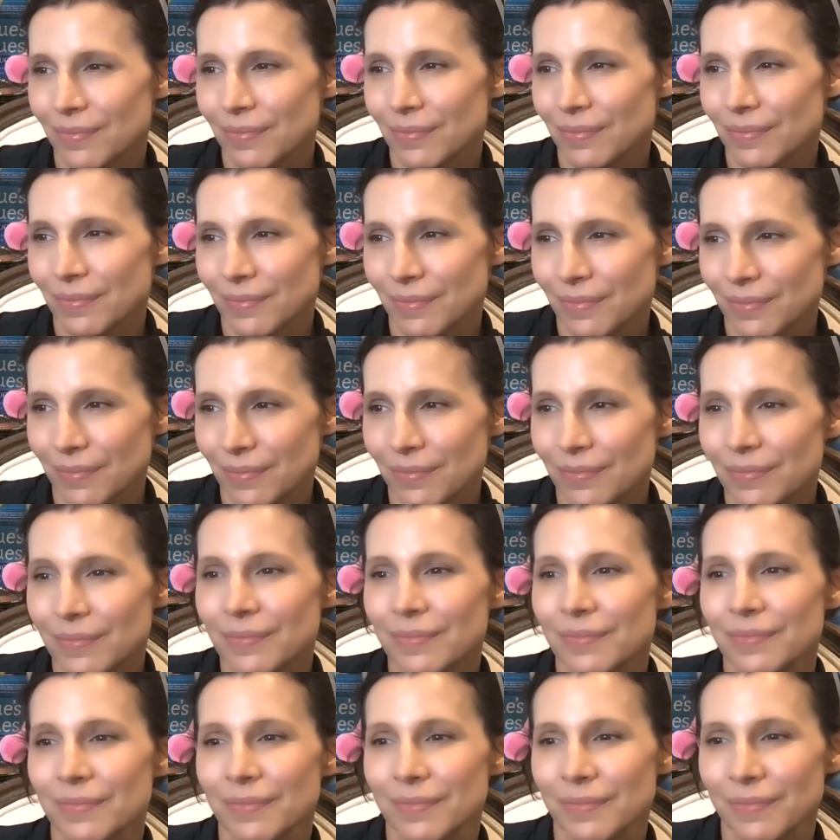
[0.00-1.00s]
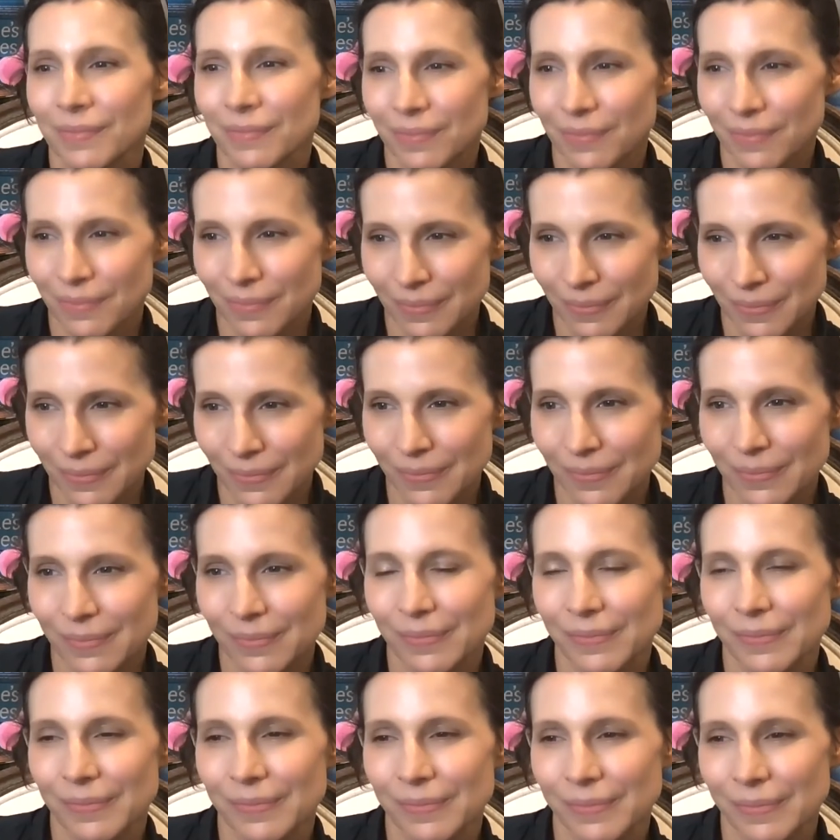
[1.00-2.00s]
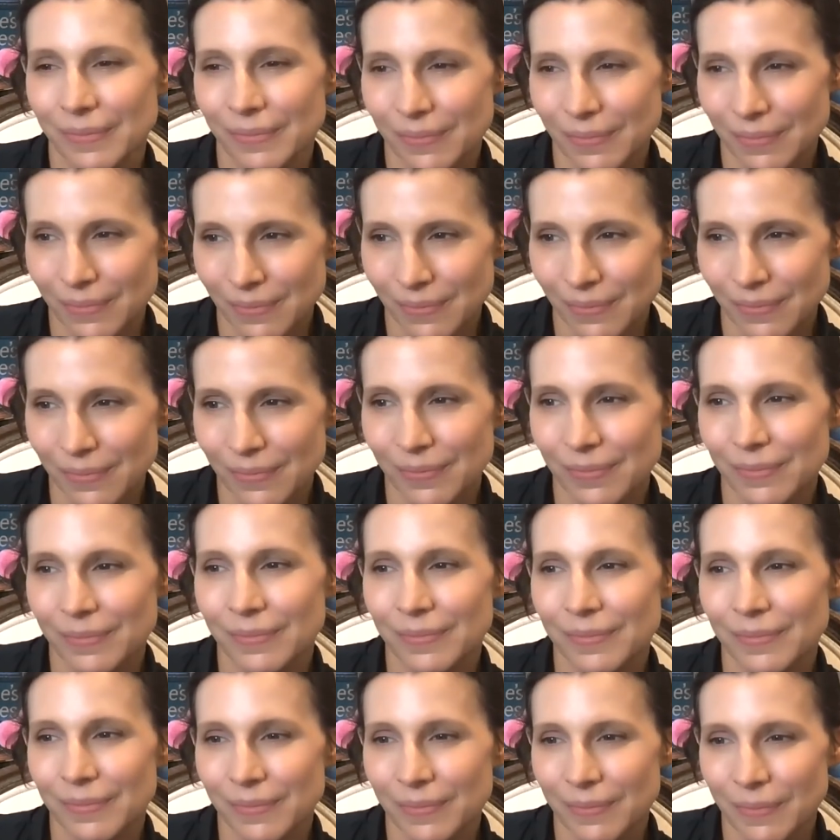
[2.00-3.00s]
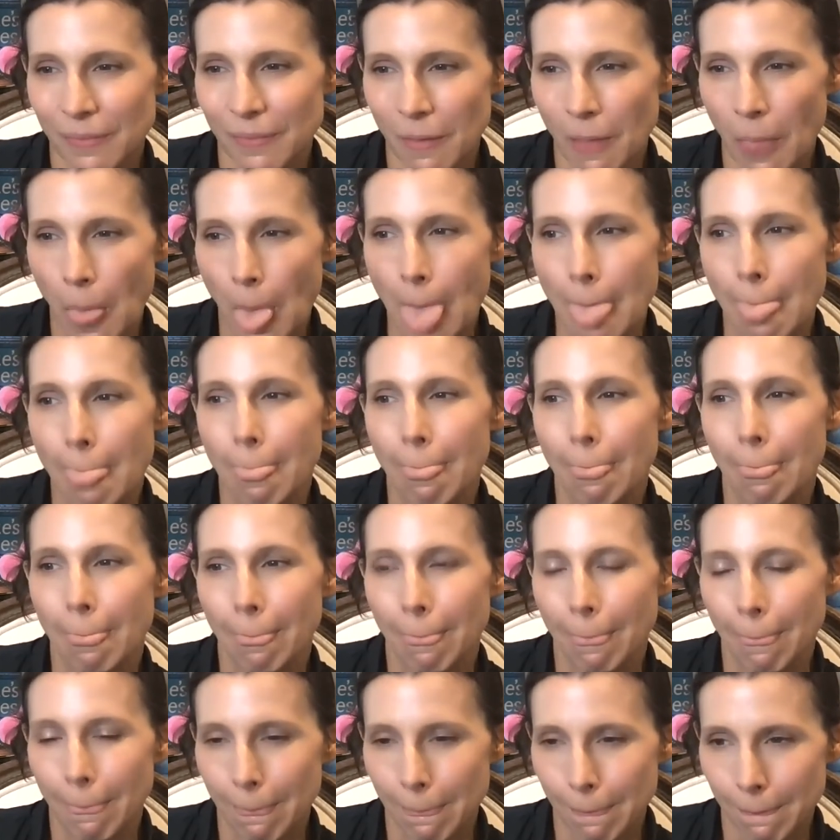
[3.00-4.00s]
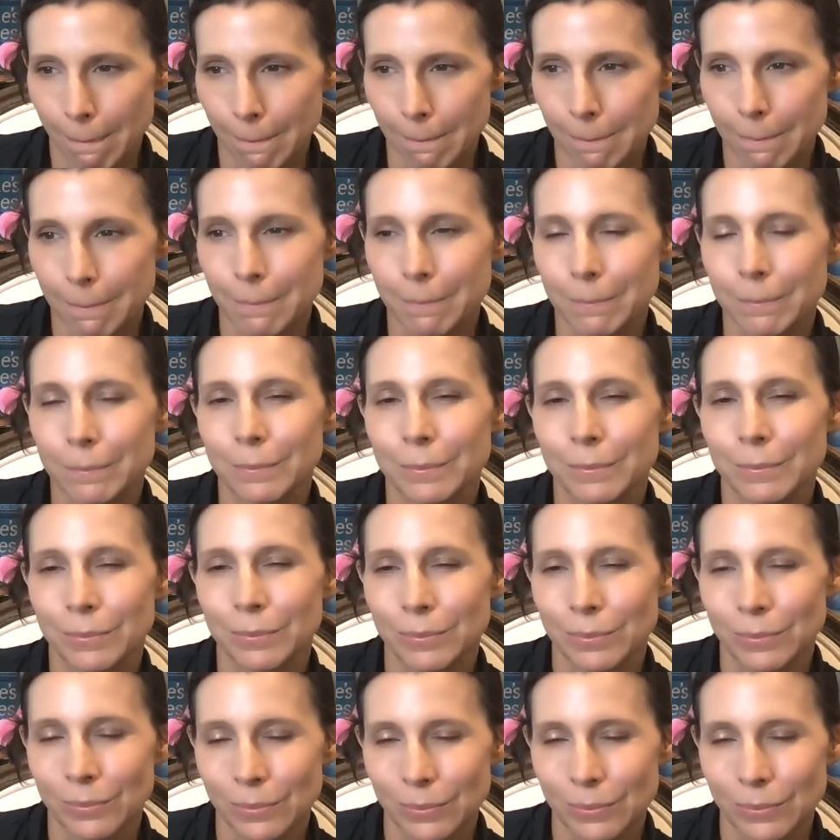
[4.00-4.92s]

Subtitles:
The person shown says nothing.